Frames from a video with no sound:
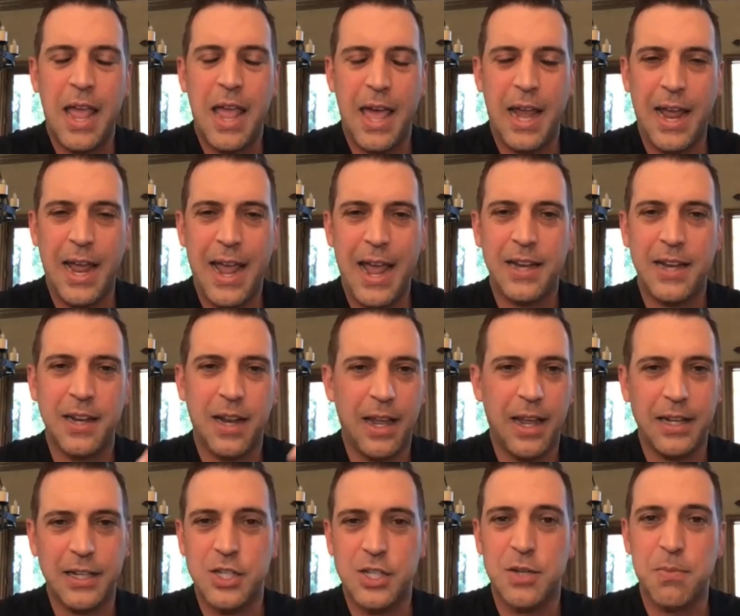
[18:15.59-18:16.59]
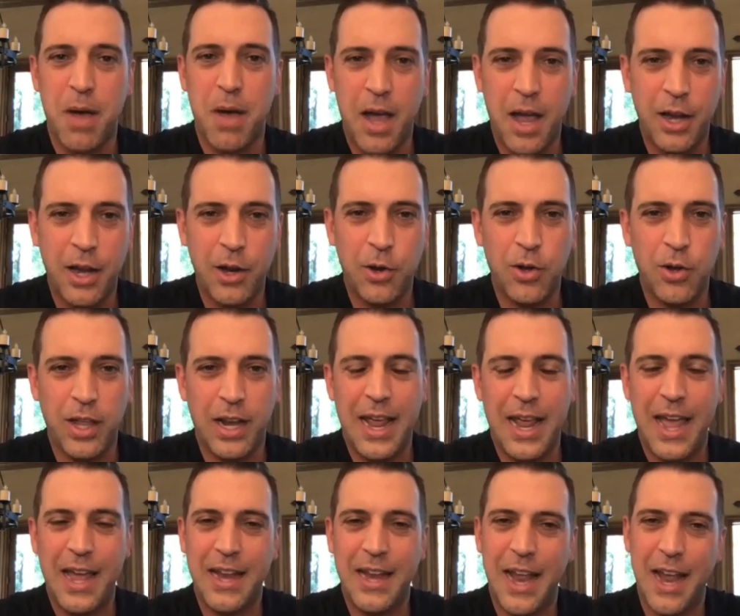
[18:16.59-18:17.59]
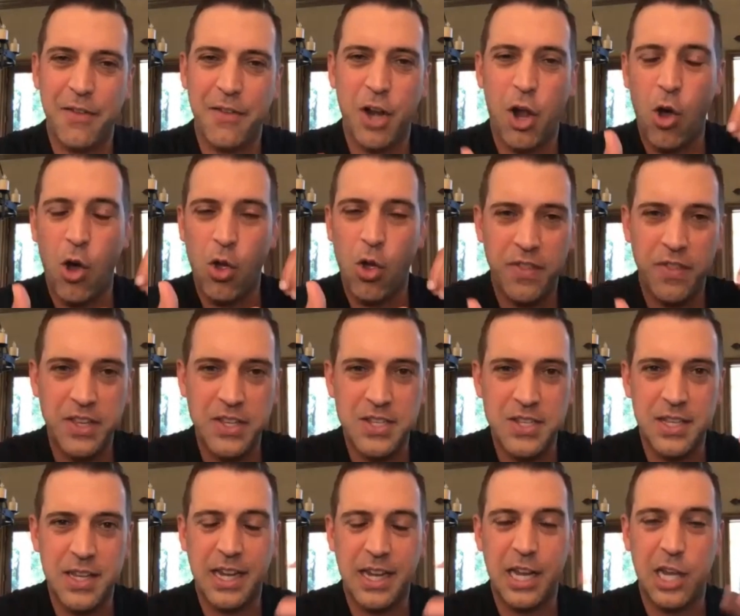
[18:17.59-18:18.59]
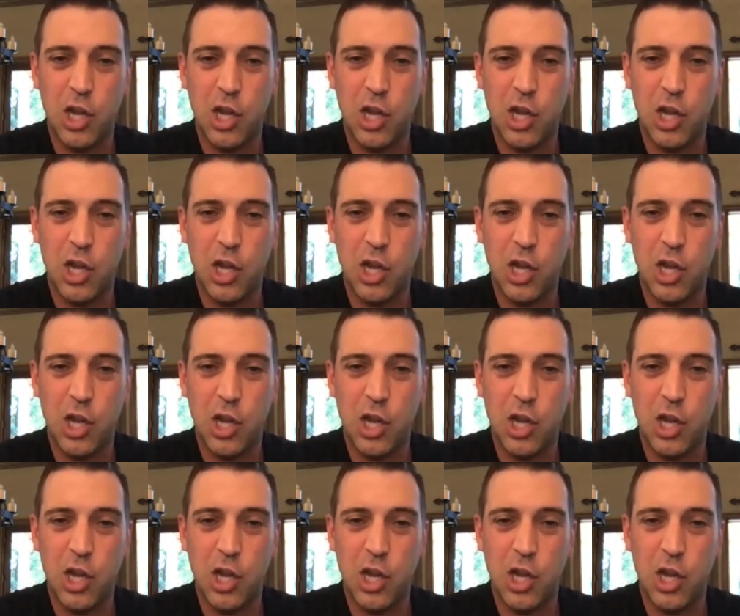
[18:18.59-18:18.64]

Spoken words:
And I had to smile, and I had to have it all in this thing.